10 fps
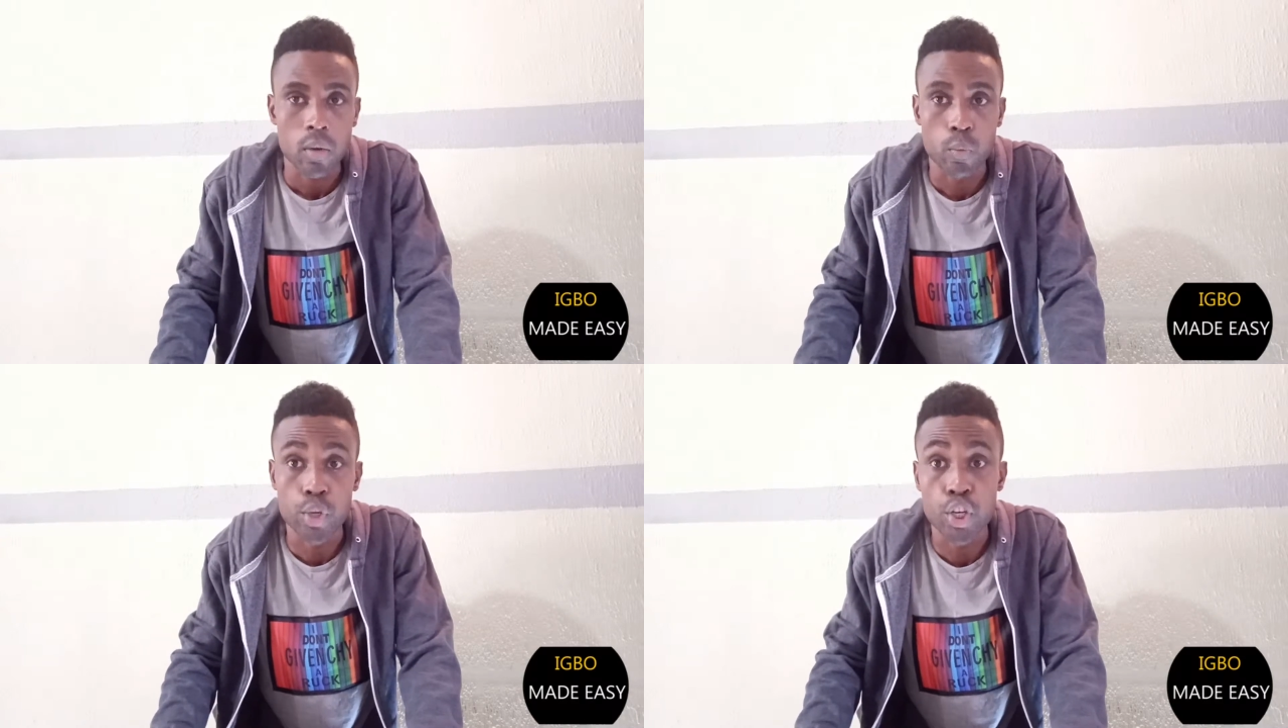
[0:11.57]

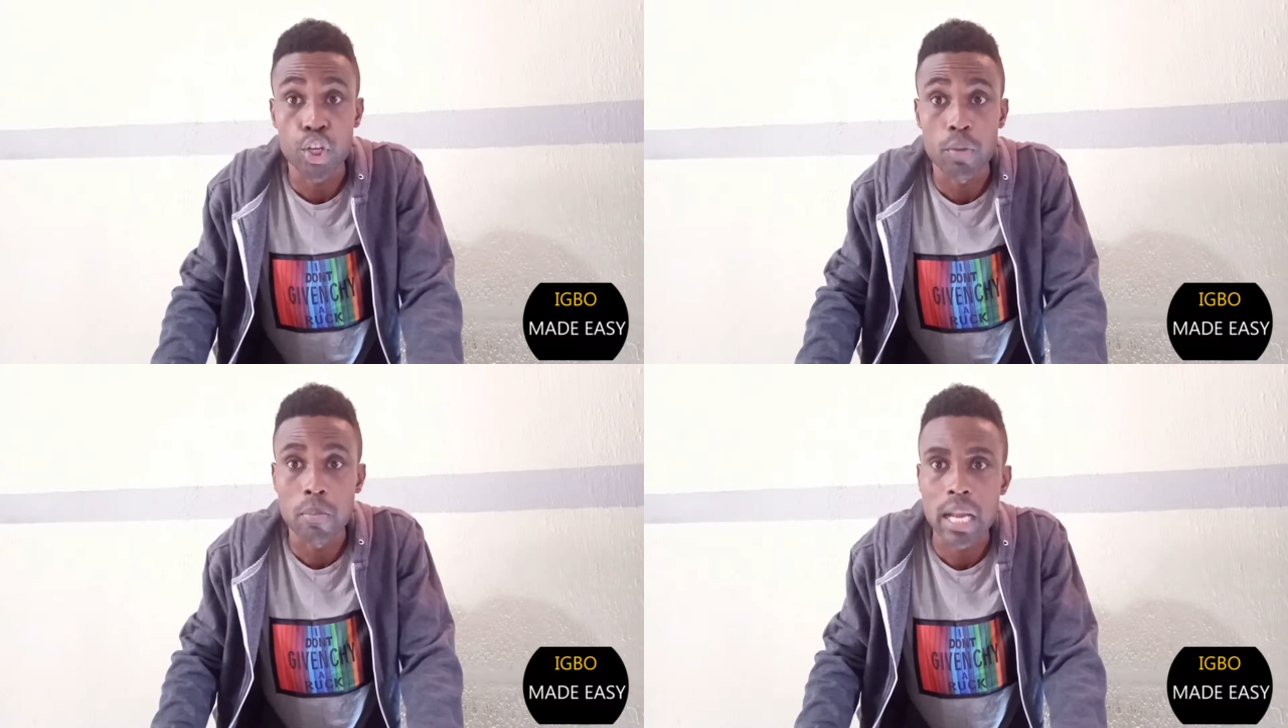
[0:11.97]
We're
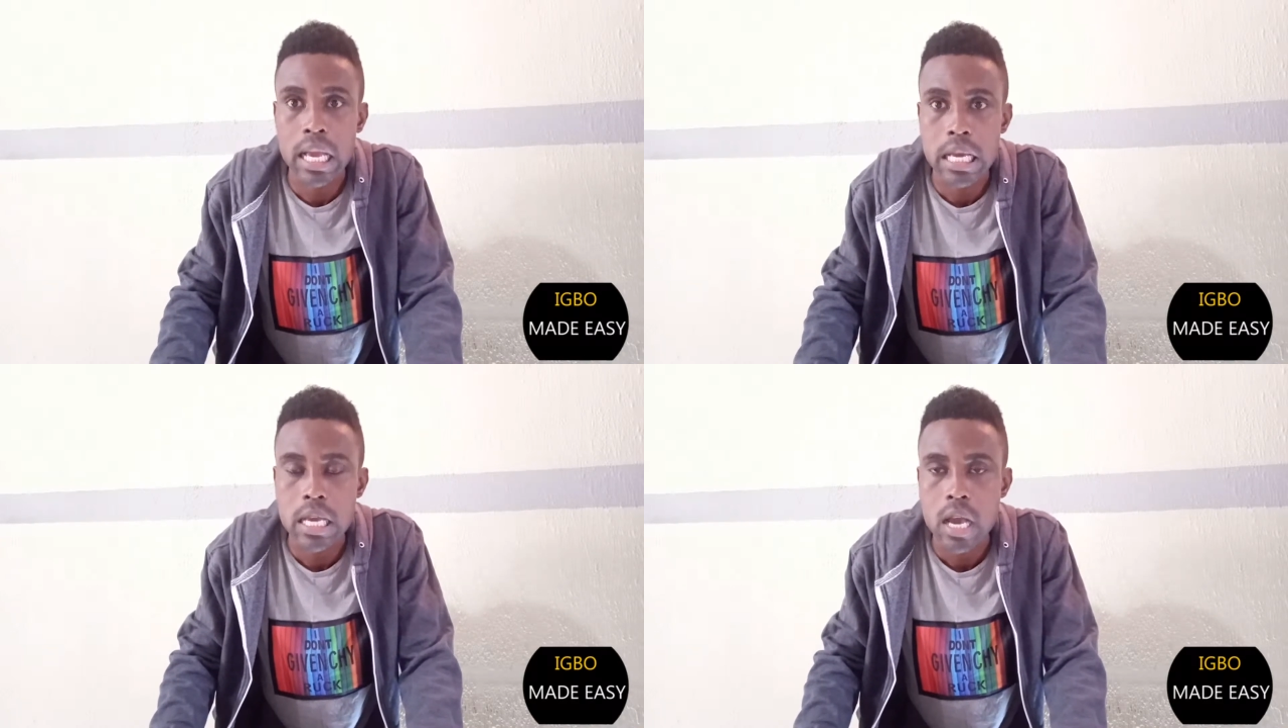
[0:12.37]
gonna
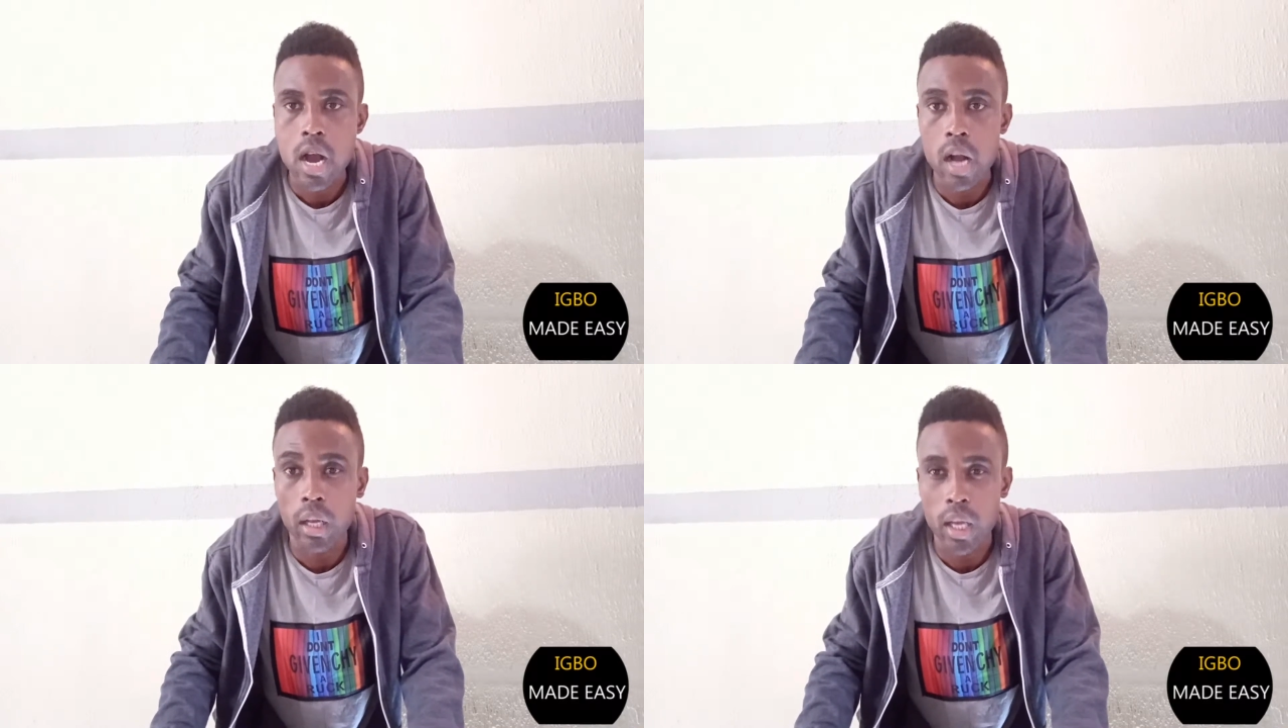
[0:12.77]
play
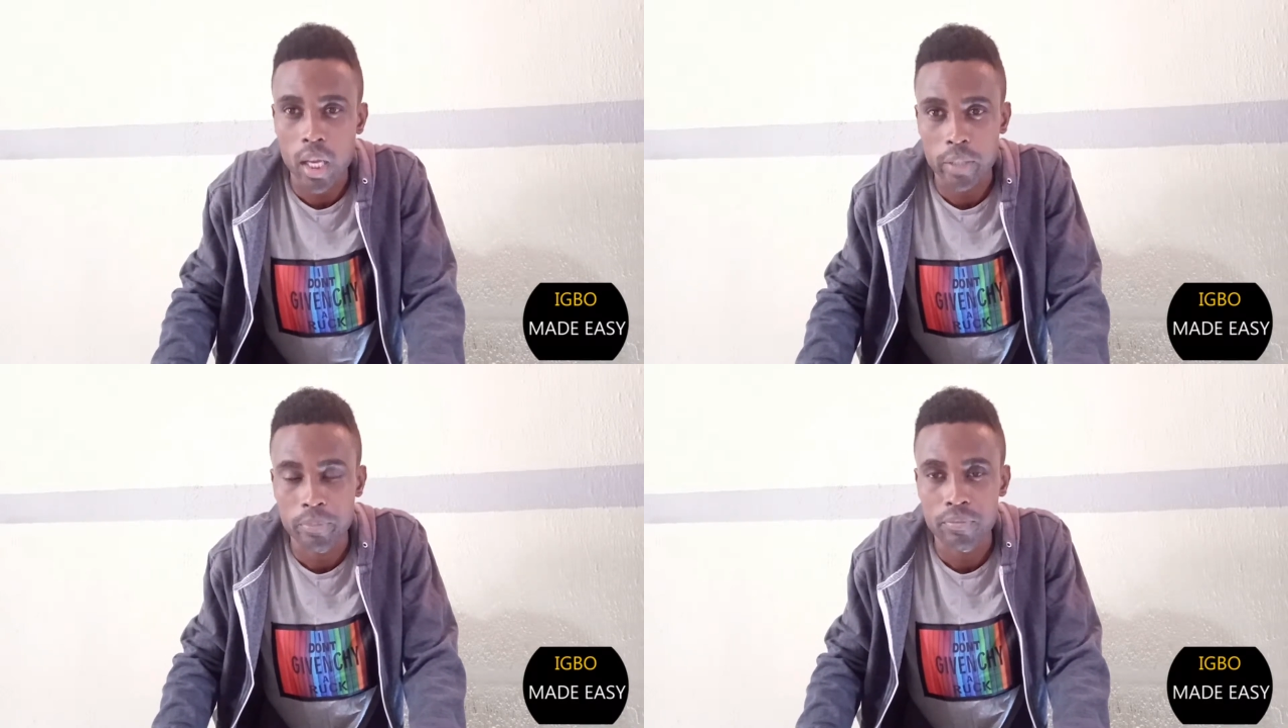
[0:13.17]
a game.